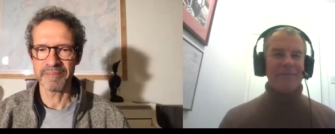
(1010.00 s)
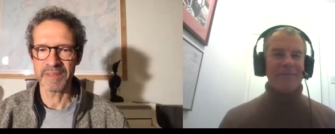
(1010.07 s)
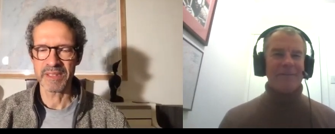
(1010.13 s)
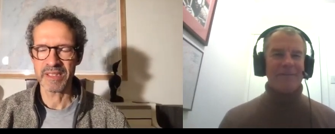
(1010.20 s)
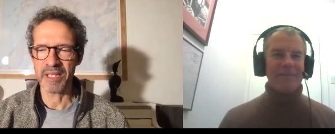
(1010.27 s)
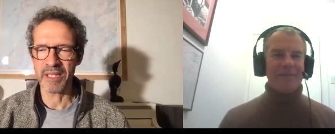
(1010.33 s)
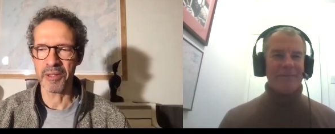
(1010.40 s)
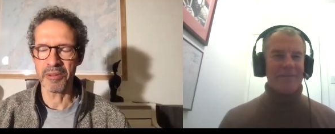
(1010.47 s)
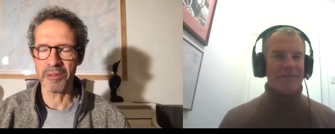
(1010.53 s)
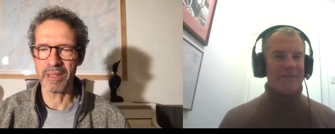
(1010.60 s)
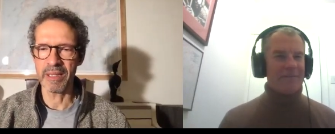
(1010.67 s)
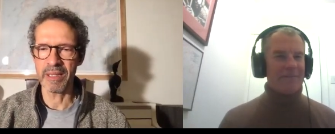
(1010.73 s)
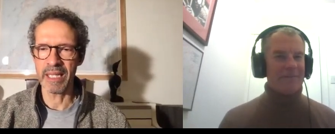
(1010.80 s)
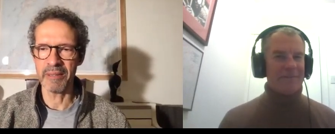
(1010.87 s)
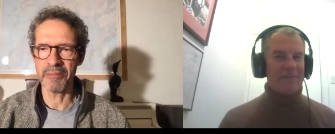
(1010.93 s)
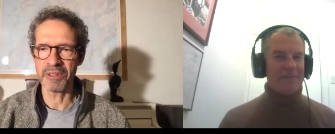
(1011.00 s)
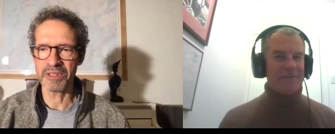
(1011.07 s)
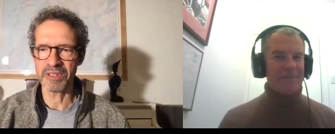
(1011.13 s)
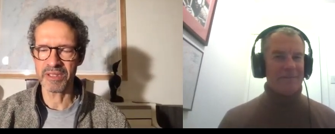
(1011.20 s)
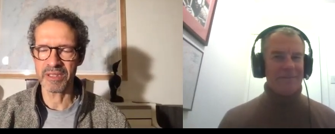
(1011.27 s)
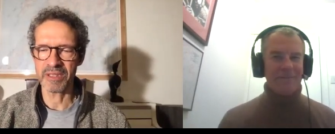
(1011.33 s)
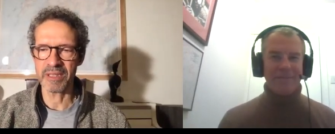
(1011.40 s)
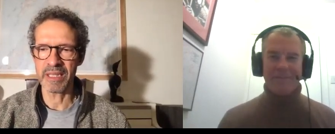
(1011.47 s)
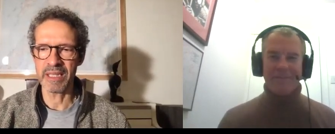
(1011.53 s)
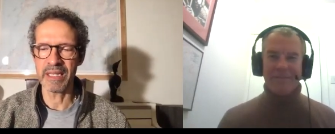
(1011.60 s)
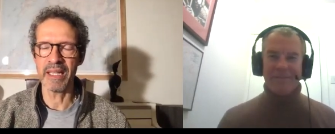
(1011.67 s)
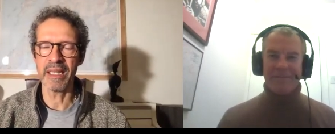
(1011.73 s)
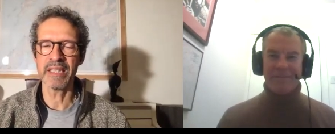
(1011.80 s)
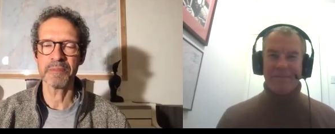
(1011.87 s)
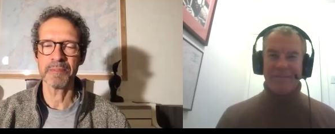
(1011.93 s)
Speaker 1: so it was, you
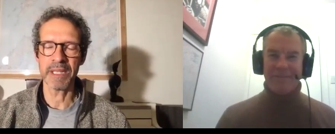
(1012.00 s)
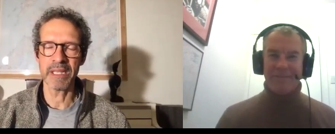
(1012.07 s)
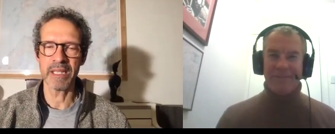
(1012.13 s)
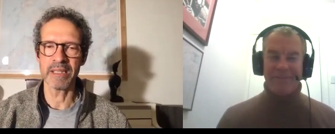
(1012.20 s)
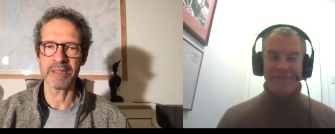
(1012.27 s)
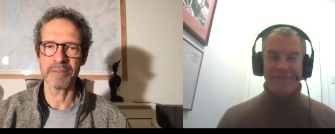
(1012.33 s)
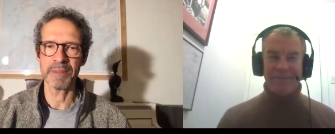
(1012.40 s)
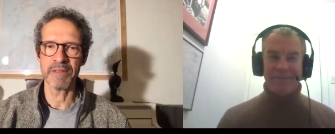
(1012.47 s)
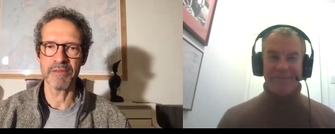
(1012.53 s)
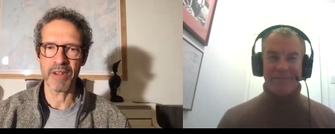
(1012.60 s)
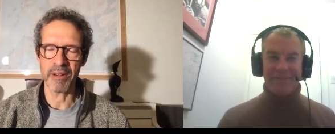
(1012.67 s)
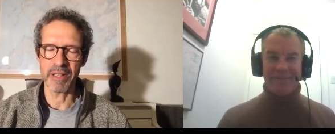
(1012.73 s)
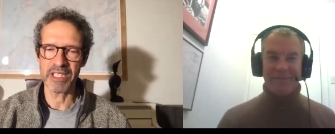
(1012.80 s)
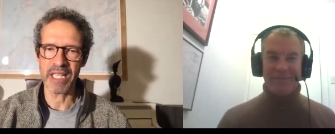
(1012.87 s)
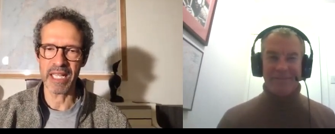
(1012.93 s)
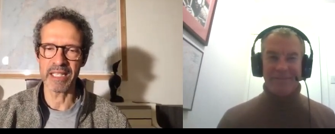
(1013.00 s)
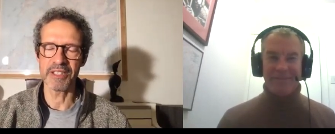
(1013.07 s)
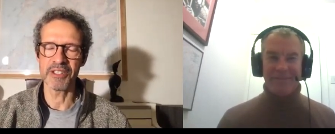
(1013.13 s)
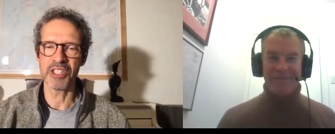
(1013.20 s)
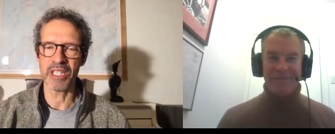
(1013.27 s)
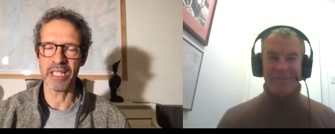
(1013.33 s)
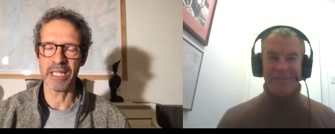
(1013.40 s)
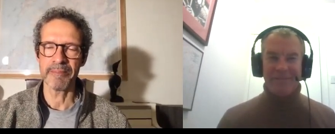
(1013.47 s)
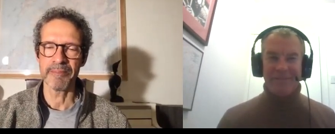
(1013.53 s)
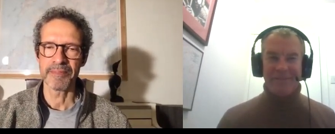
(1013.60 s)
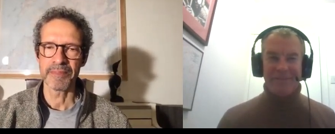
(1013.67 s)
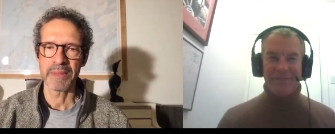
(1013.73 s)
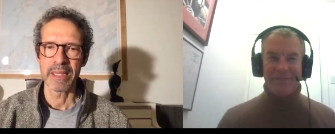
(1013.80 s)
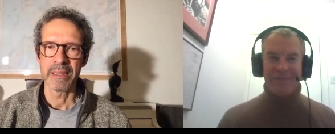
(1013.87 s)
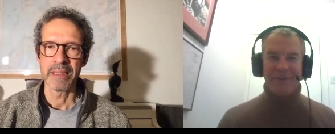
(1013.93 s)
know, it's been, it's been very challenging.
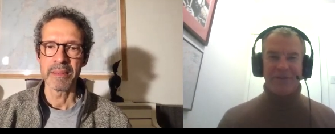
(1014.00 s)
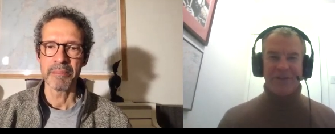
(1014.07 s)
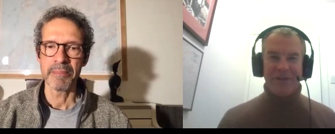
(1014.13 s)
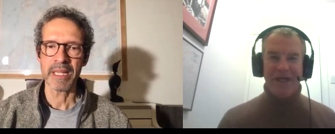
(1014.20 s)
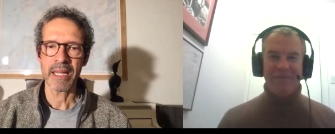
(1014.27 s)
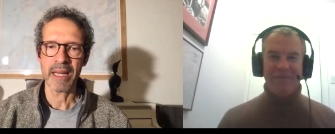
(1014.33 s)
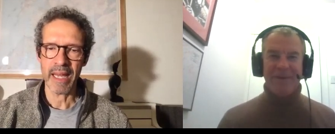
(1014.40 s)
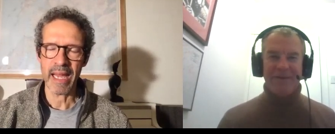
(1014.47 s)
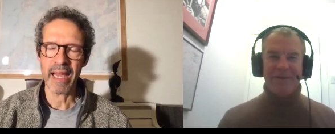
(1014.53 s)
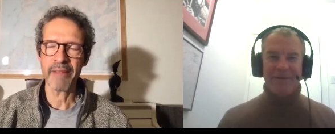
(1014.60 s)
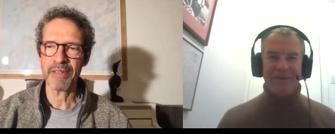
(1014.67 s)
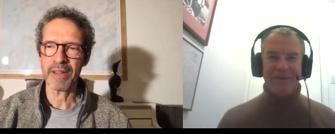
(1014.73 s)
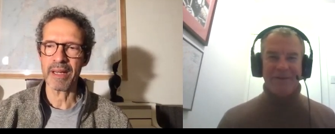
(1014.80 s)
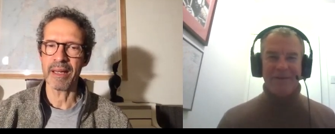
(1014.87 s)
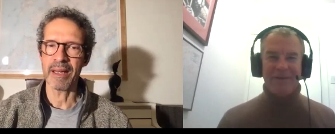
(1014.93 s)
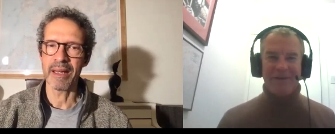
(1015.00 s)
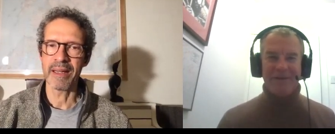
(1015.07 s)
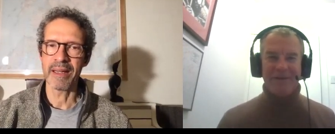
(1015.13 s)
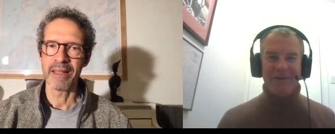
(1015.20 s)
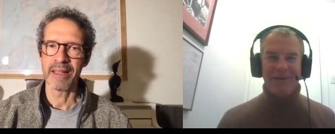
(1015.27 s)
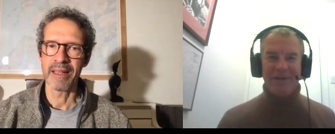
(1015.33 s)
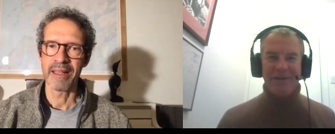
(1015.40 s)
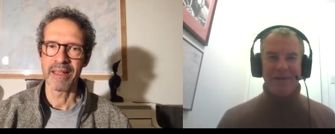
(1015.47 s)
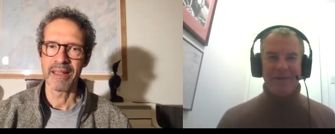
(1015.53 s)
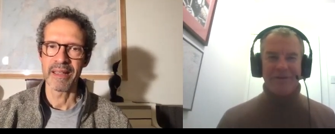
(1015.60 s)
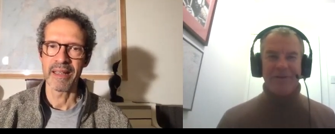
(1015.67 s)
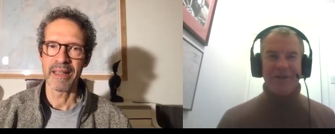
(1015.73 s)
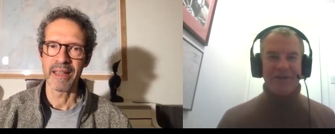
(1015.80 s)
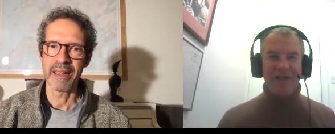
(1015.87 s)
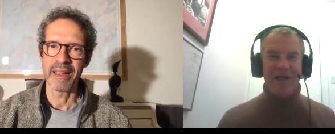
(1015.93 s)
So but I bit, have.
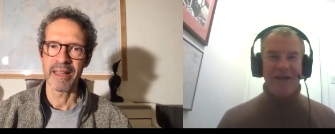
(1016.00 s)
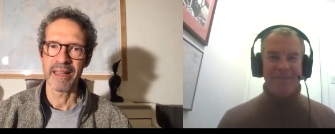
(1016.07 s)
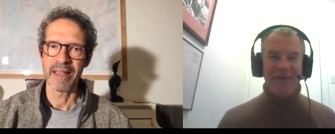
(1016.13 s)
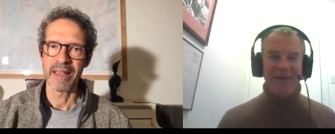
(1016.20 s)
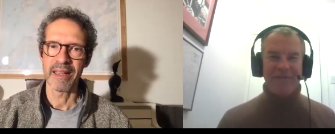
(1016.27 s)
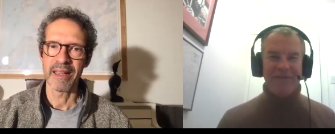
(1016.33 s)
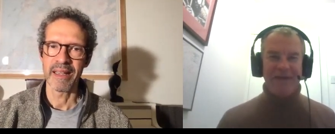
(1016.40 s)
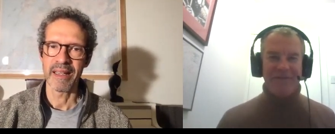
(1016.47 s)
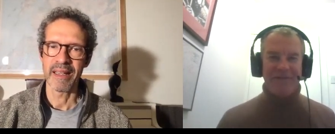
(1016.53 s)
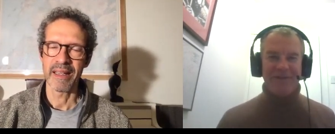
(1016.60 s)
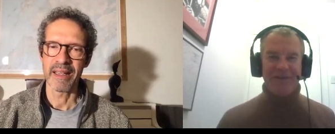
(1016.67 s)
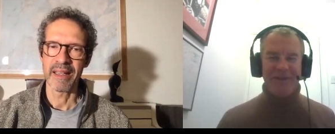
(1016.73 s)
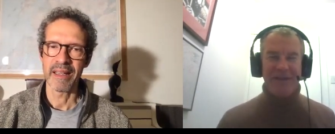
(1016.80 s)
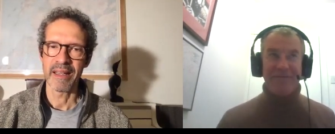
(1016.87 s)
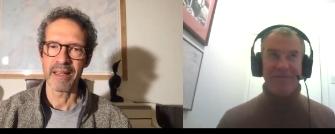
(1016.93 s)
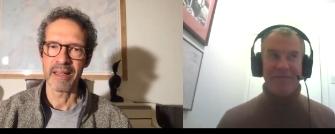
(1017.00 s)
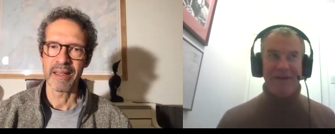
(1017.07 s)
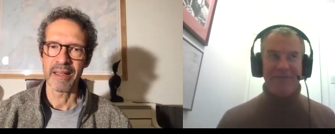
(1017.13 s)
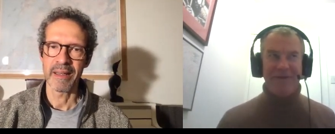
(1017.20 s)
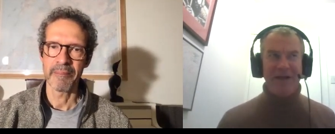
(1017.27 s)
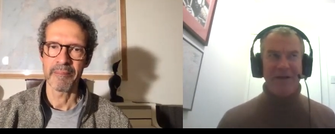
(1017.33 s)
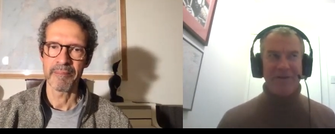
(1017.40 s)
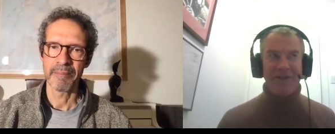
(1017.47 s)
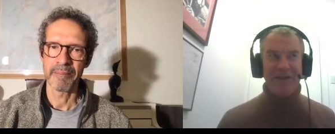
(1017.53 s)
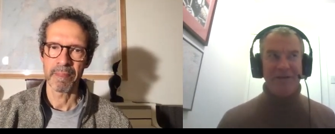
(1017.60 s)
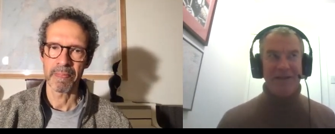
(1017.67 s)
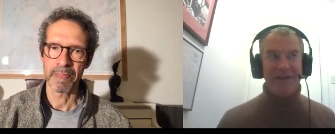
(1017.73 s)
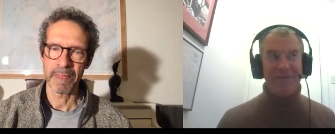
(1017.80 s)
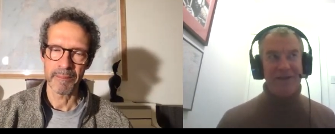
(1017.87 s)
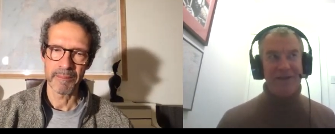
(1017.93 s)
Speaker 2: Sorry, a slight bit of lethargy,
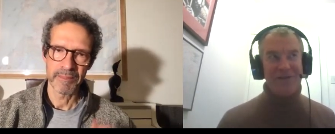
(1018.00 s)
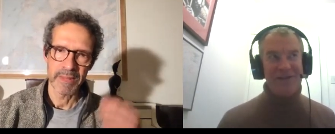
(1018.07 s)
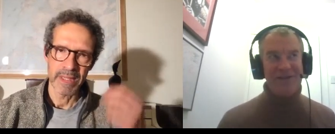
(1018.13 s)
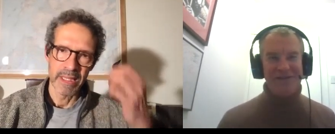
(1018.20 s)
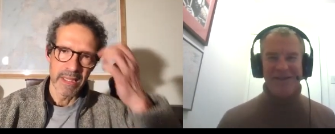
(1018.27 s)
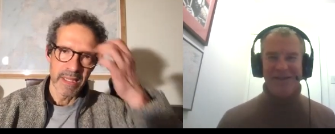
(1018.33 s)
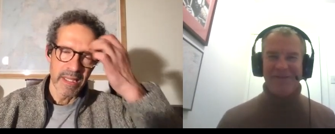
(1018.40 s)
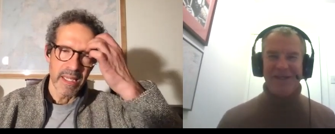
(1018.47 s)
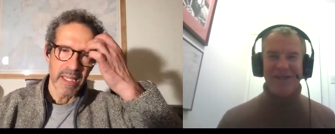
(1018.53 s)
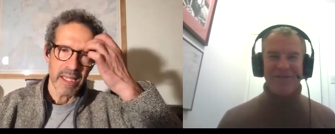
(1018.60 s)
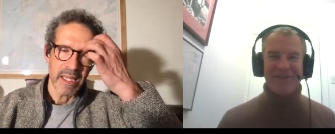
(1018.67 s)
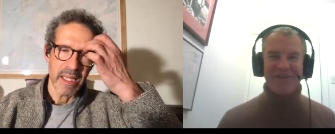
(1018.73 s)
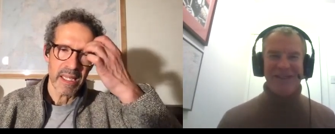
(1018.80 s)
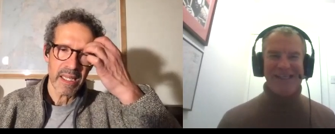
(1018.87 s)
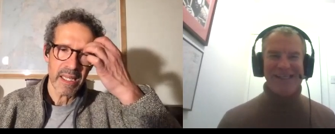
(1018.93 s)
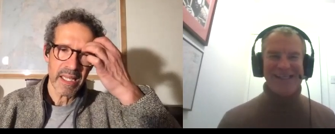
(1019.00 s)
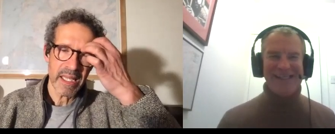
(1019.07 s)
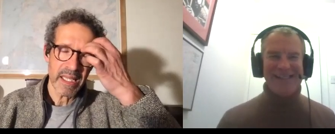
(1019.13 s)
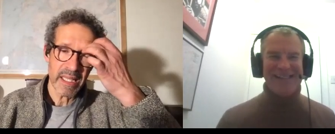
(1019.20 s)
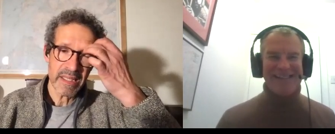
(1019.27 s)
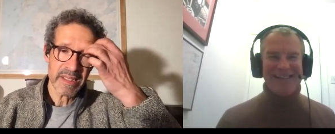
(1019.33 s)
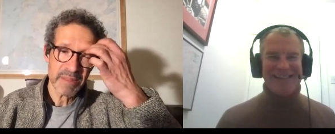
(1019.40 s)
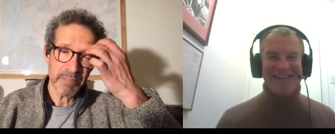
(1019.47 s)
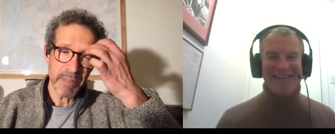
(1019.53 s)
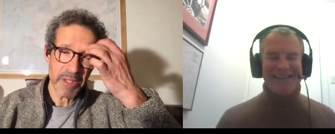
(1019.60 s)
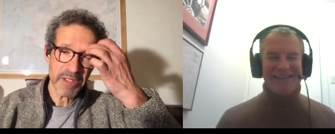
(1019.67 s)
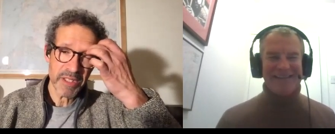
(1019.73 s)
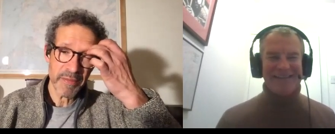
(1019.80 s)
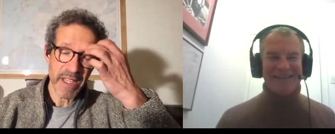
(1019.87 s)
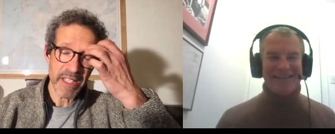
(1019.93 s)
lethargy, lethargy. Uh,
Speaker 1: it's
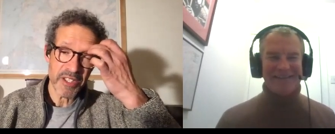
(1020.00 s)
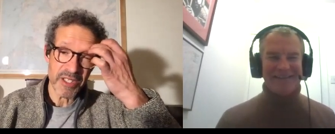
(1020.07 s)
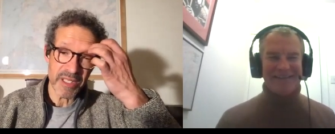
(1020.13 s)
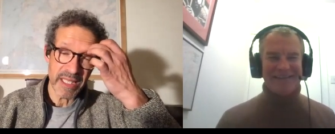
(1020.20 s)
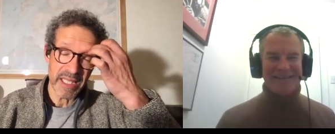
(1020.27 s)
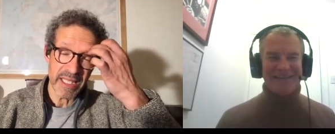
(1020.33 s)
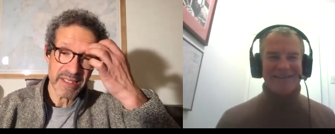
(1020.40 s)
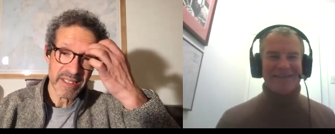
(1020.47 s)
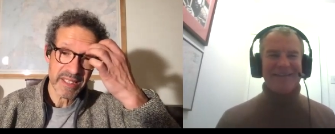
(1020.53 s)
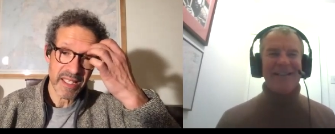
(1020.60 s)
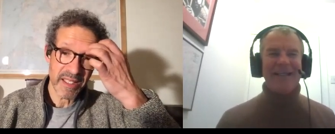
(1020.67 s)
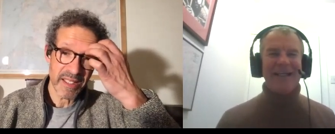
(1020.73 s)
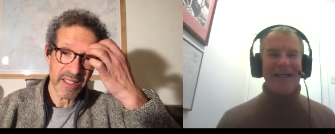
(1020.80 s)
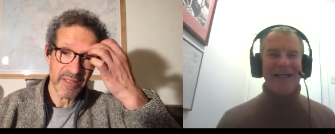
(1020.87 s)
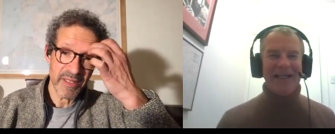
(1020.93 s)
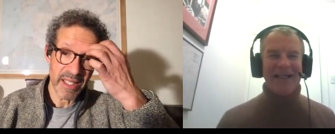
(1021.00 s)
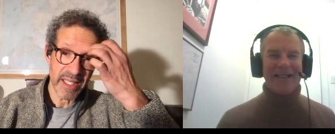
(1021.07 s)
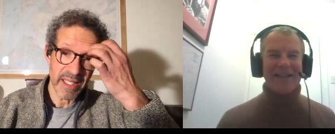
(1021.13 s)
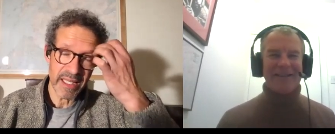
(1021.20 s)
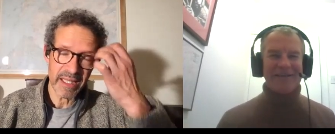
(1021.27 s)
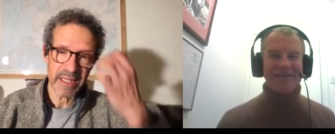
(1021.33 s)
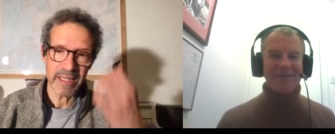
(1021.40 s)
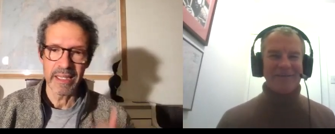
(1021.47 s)
motivation. It's kind uh, ah. of like